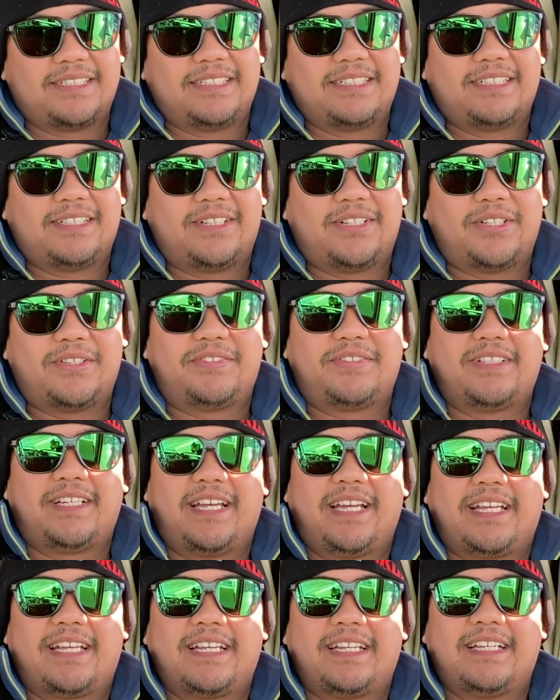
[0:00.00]
hopefully
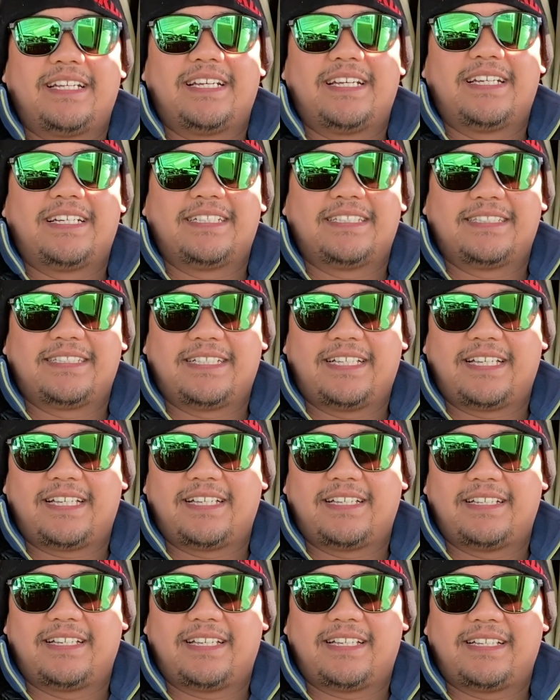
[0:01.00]
I can
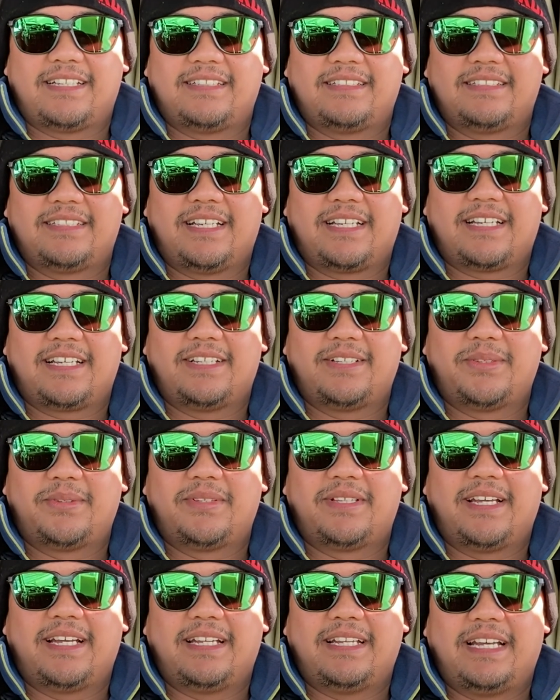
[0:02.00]
do
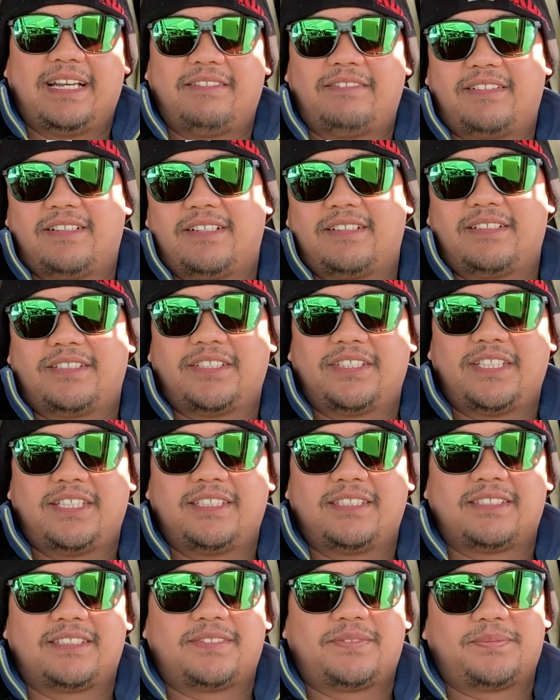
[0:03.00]
that after
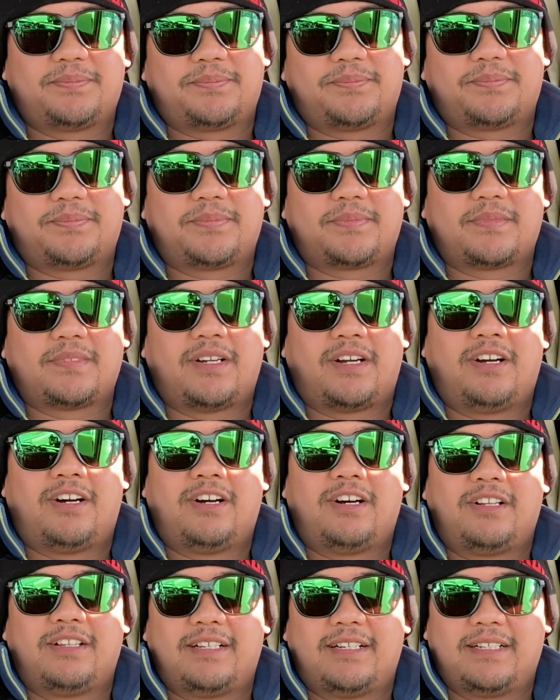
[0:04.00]
she's
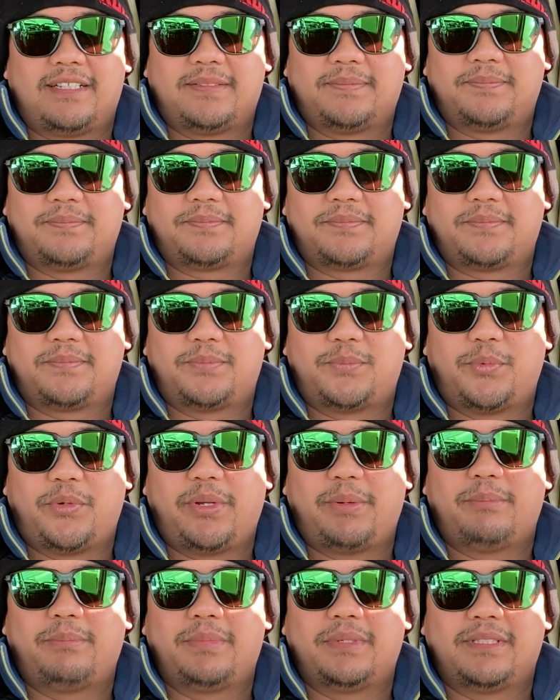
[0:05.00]
all
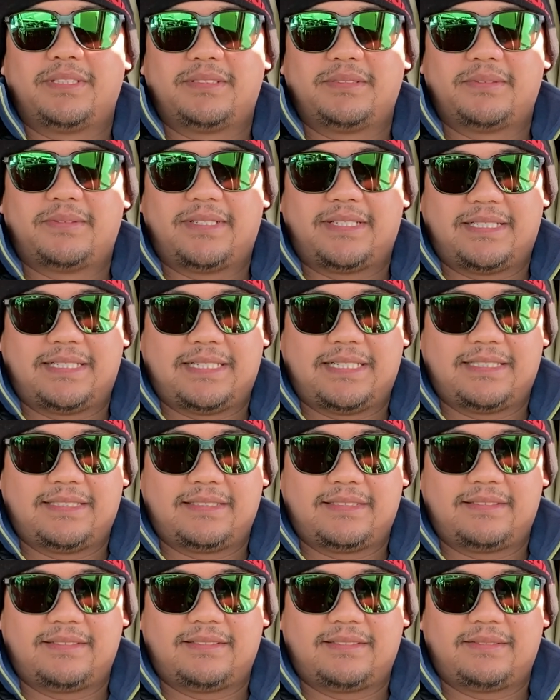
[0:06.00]
rebuilt and whatnot,
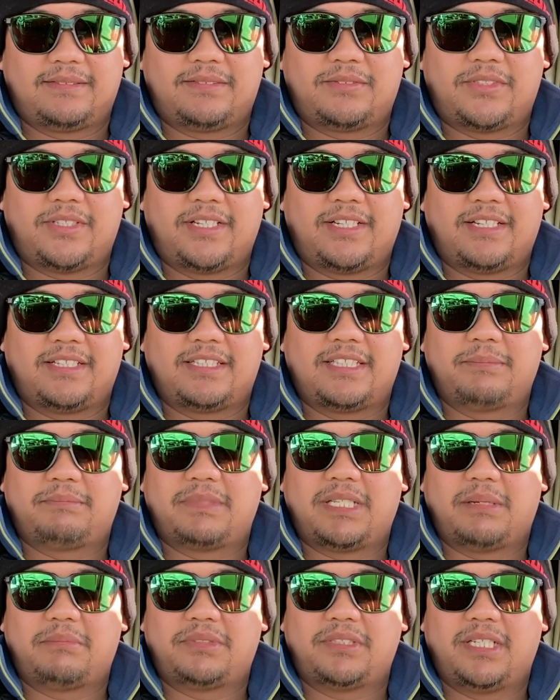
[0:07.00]
running in
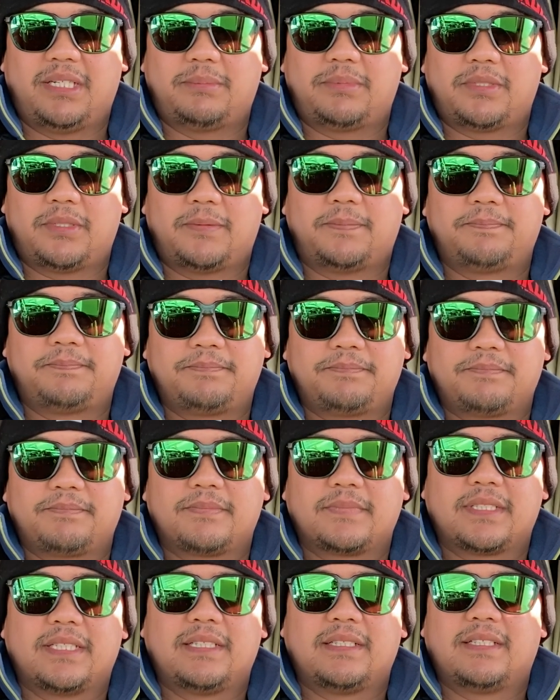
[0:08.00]
tip-top shape. So
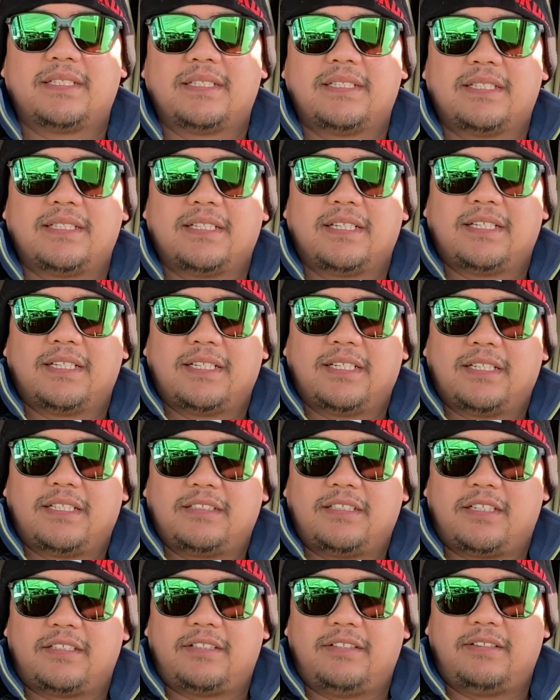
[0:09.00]

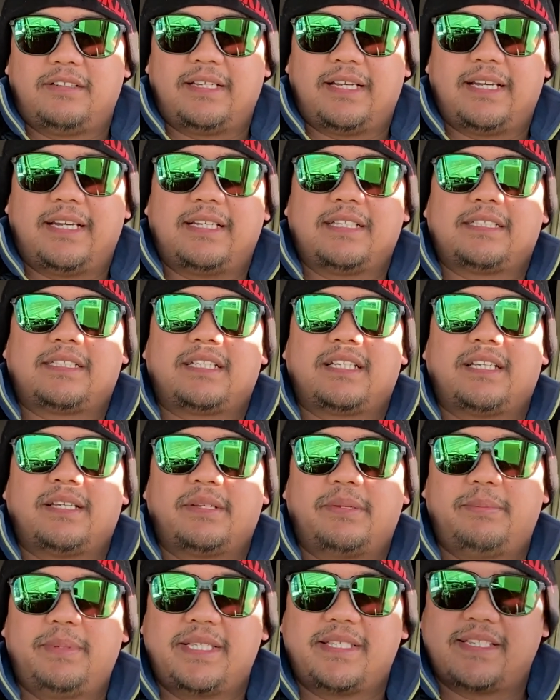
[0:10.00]
talk to you guys,
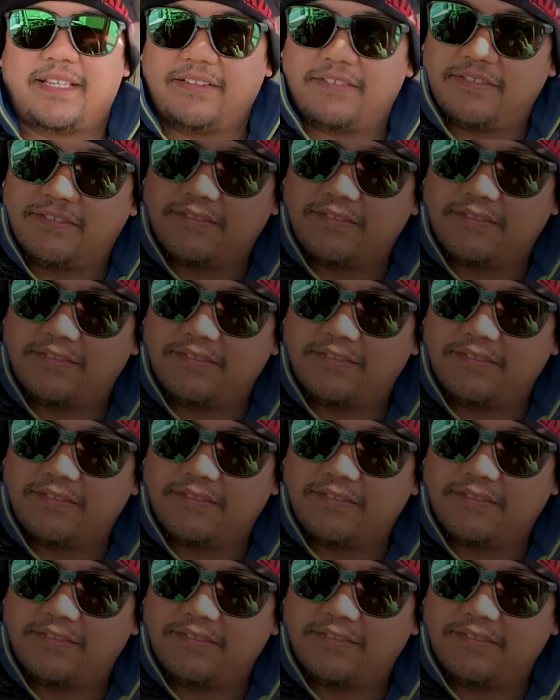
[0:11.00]
be safe.